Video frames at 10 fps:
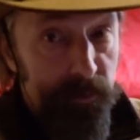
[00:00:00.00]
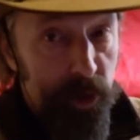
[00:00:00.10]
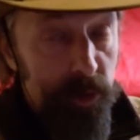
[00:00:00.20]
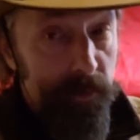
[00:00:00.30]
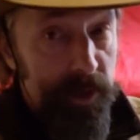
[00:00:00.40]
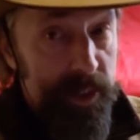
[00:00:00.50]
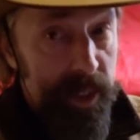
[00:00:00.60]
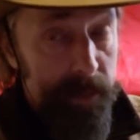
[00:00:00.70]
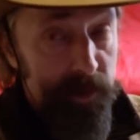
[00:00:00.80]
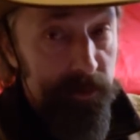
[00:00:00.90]
two different
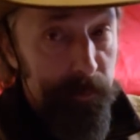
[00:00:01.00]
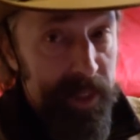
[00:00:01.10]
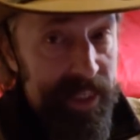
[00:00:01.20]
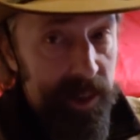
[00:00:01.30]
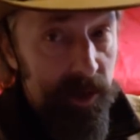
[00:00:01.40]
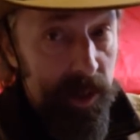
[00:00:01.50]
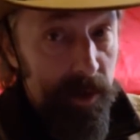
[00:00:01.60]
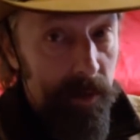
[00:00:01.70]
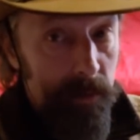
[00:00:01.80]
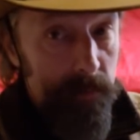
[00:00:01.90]
types of
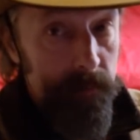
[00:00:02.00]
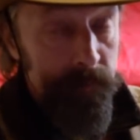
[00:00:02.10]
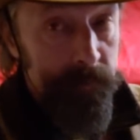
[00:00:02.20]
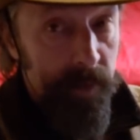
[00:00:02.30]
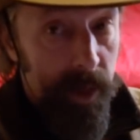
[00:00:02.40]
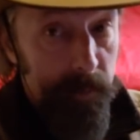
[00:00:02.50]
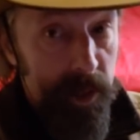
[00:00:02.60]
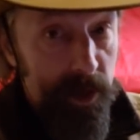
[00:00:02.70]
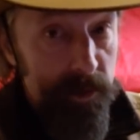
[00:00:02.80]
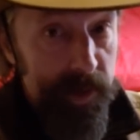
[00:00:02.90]
material. I'm
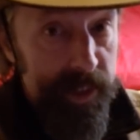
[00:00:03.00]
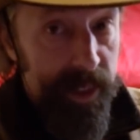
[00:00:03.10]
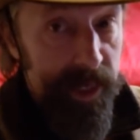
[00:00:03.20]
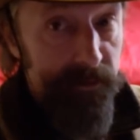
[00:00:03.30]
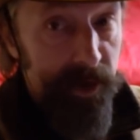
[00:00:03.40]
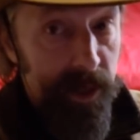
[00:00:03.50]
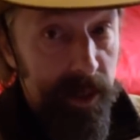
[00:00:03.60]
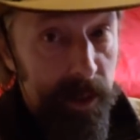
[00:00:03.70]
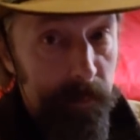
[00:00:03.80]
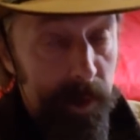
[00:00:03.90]
going to use the
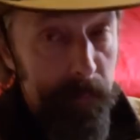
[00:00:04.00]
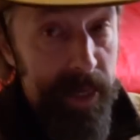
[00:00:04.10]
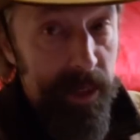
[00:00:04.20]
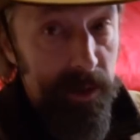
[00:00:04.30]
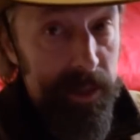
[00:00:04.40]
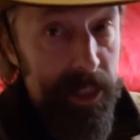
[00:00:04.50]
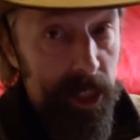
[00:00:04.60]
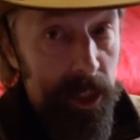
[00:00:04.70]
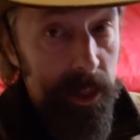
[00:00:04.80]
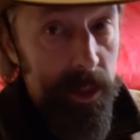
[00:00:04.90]
Tyvek, and I'm going to make a
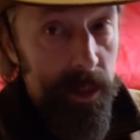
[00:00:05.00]
little